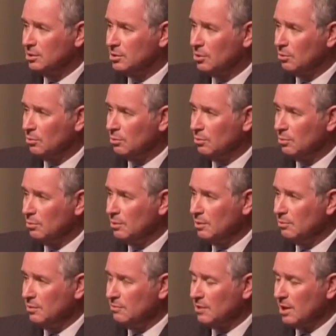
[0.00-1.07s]
So
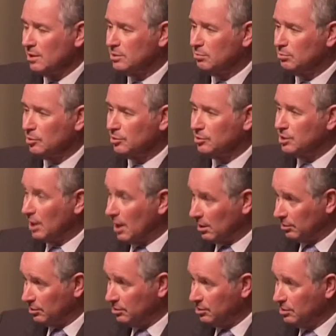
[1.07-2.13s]
we, have got some real
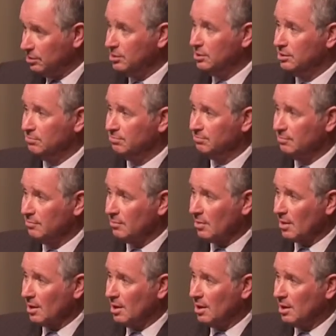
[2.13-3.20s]
challenges
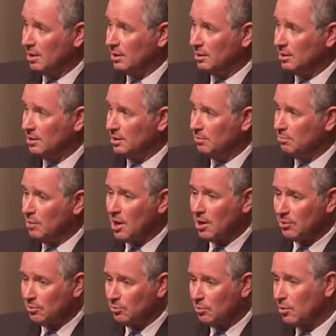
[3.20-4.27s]
uh, in the
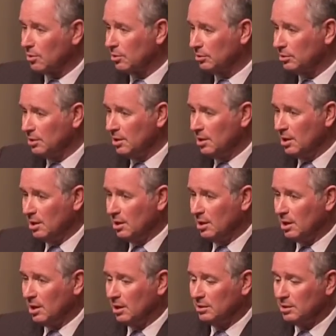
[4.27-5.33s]
modern world
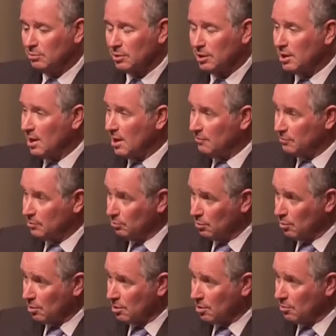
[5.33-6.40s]
uh, that we have to
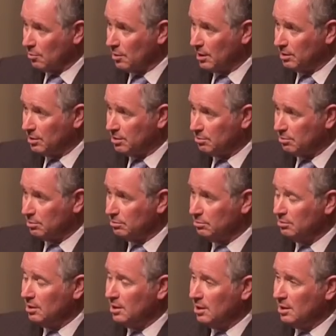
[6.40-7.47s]
work our way
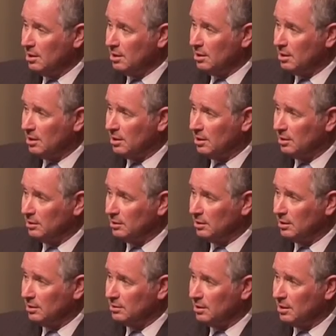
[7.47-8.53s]
through.
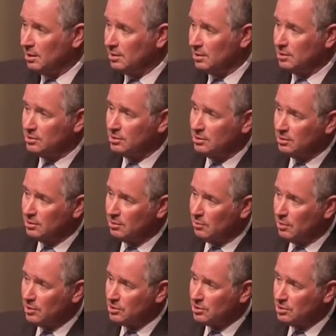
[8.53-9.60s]
and, and this
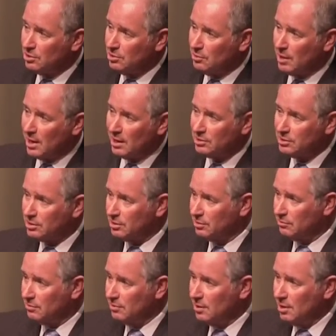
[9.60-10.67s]
question you asked
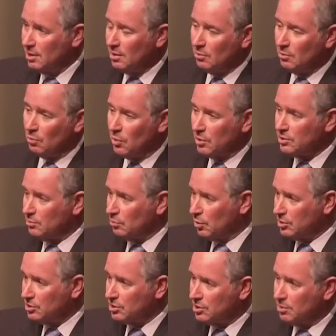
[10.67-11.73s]
of what's,
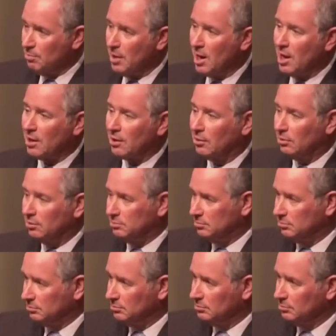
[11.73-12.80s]
what's the model,
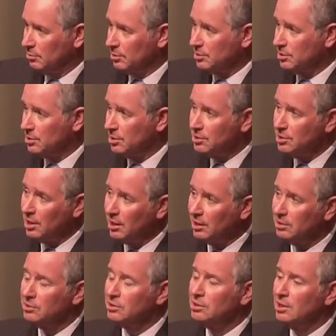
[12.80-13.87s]
what's the
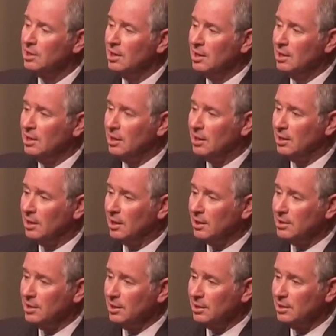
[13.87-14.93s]
change, uh,
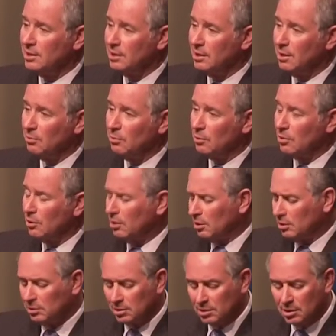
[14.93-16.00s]
I think uh, we're
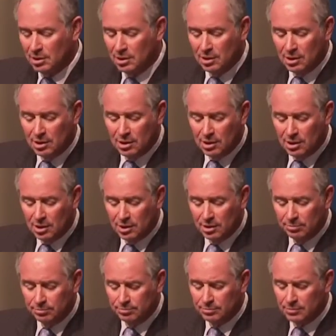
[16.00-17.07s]
all
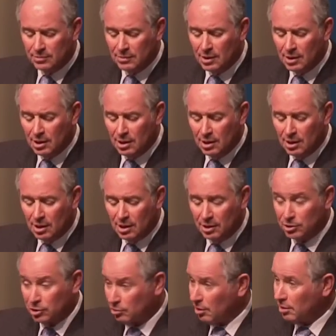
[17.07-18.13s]
um,
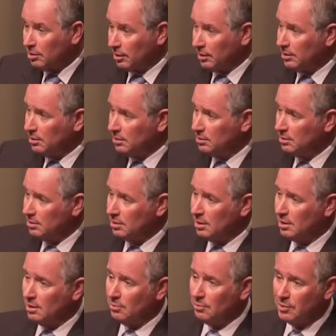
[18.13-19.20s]
uh, struggling
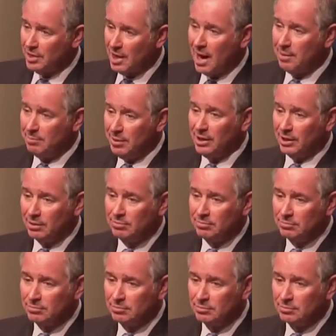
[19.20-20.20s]
with that a bit.